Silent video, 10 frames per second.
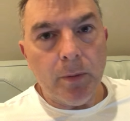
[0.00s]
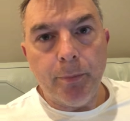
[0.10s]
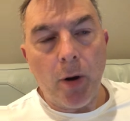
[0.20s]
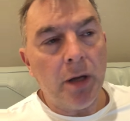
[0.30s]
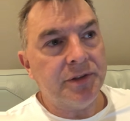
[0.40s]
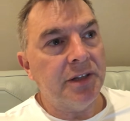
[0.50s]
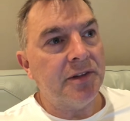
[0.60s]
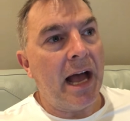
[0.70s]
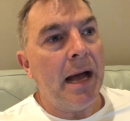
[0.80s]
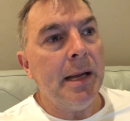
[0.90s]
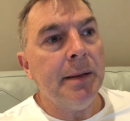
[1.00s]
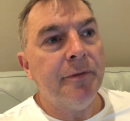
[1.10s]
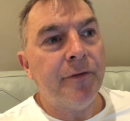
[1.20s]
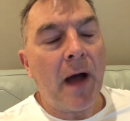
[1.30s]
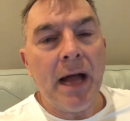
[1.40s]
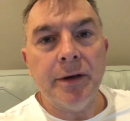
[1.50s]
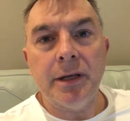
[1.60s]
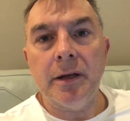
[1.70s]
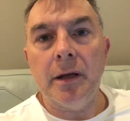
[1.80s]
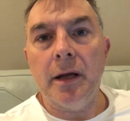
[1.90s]
Paul says, I am
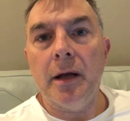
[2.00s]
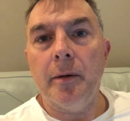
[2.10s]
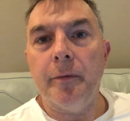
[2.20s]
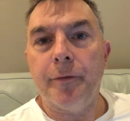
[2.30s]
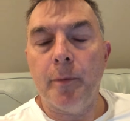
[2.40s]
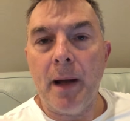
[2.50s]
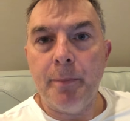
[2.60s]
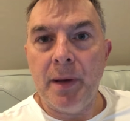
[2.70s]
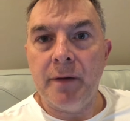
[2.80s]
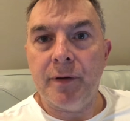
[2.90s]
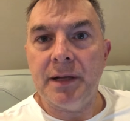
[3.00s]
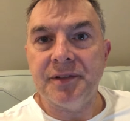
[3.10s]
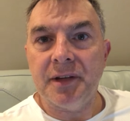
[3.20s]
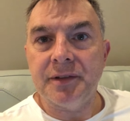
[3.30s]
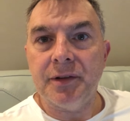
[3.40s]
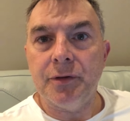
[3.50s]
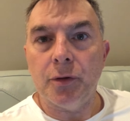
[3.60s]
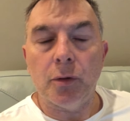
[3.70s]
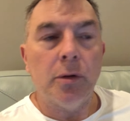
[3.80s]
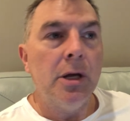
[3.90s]
filing for my benefit at
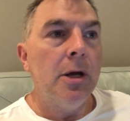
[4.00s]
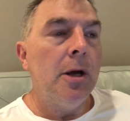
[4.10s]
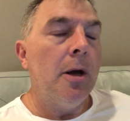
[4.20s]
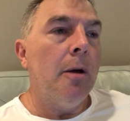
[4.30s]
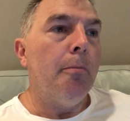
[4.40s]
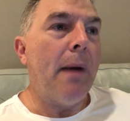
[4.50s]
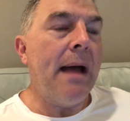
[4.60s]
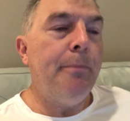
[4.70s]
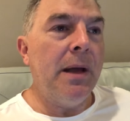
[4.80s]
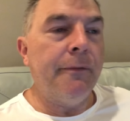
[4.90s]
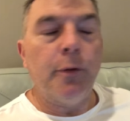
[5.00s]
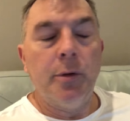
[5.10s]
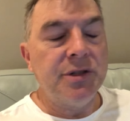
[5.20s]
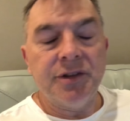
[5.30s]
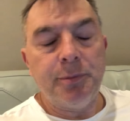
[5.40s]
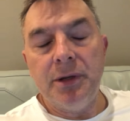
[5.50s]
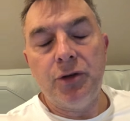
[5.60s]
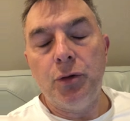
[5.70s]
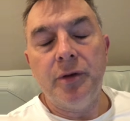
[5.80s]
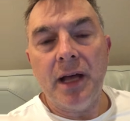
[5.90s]
62. My benefit will just be
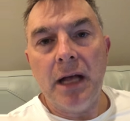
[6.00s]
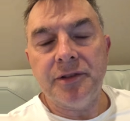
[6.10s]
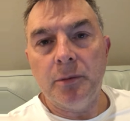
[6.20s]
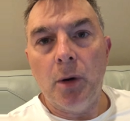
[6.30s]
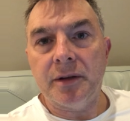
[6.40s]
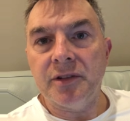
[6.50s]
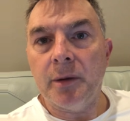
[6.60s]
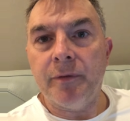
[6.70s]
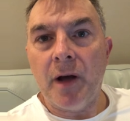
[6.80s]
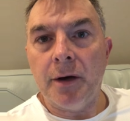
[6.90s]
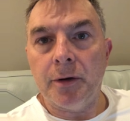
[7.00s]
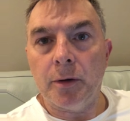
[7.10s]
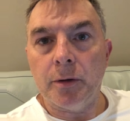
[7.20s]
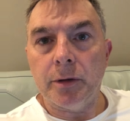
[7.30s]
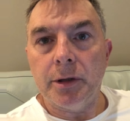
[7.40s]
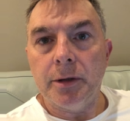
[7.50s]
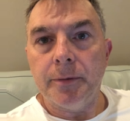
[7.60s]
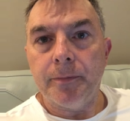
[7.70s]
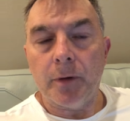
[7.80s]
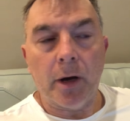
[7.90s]
2000 a month because I'm filing early.
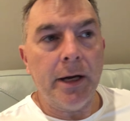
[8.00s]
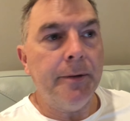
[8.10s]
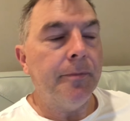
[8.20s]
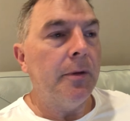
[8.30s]
All right?